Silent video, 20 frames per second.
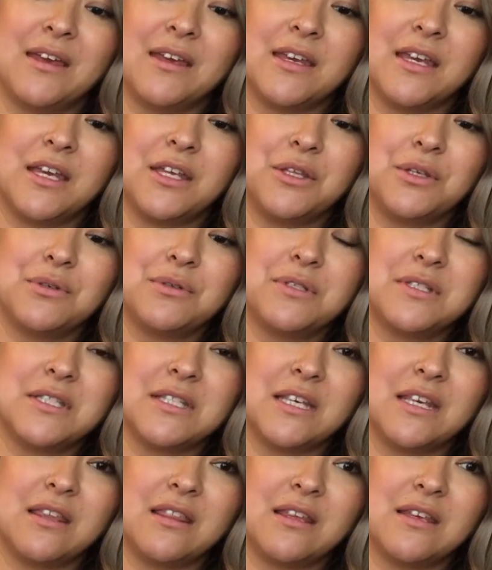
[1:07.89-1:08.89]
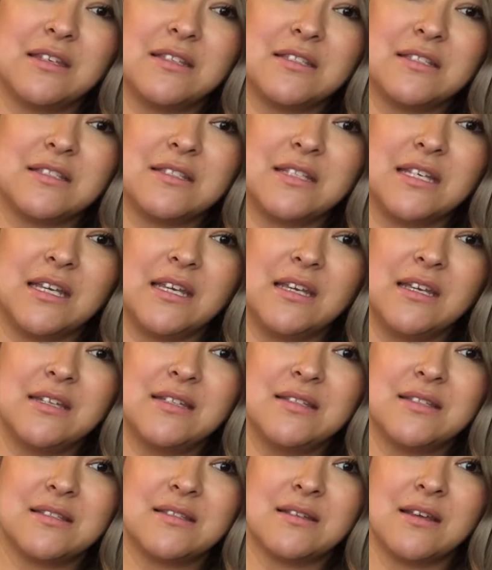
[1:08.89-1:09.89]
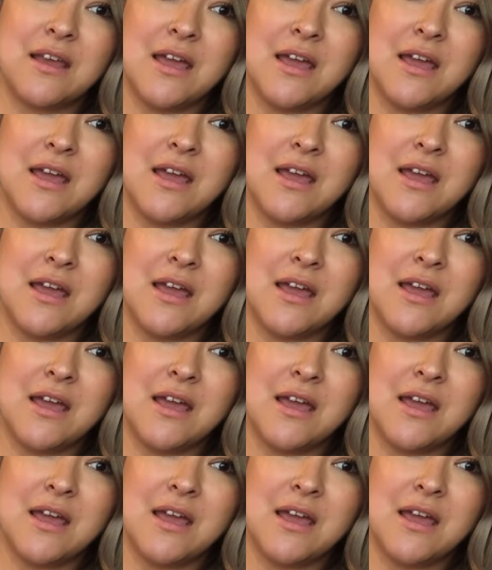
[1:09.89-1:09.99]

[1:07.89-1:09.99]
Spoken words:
Can you see these seeds?